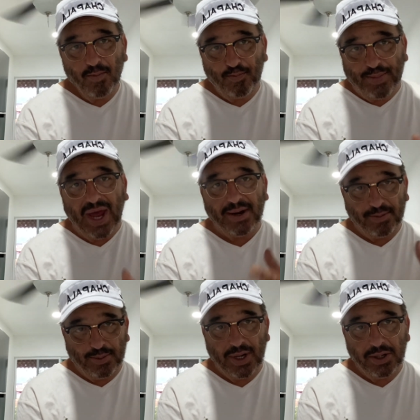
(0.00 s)

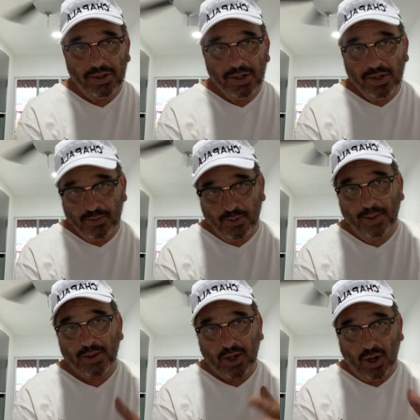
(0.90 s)
benefit
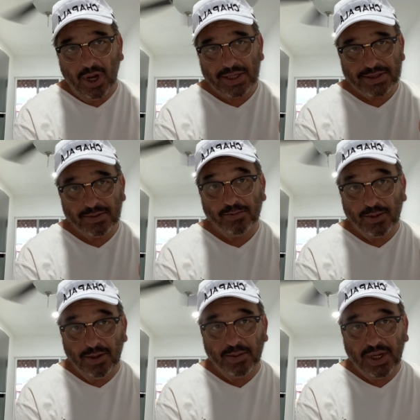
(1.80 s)
from the cost
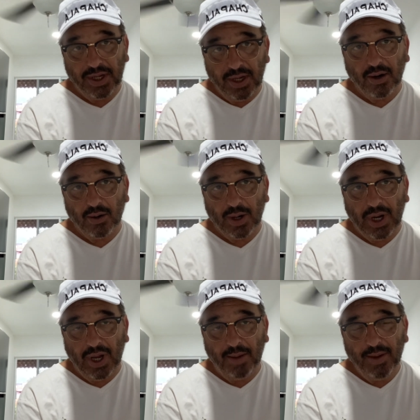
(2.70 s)
of living here.
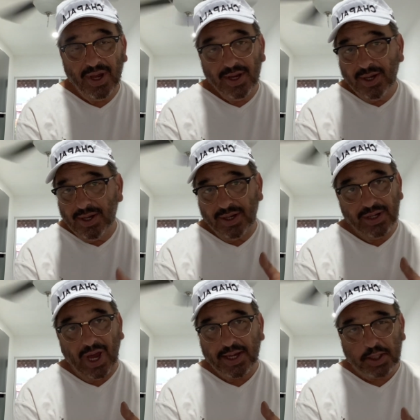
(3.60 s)
And
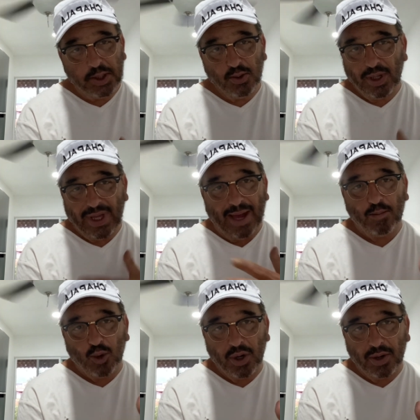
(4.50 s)
yeah, I can do a
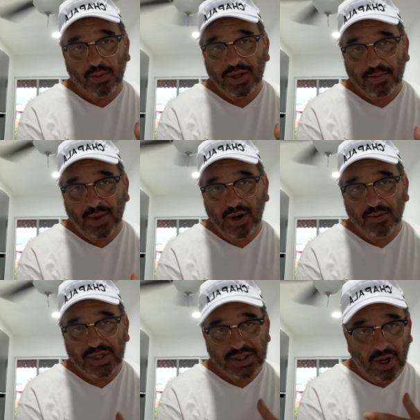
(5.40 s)
lot more with my
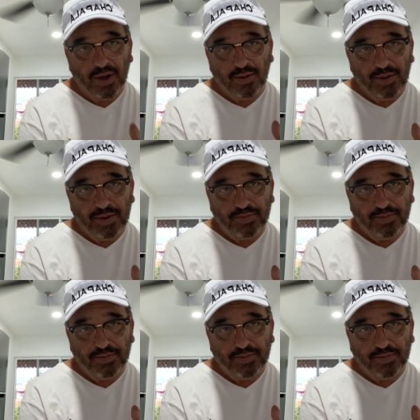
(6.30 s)
retirement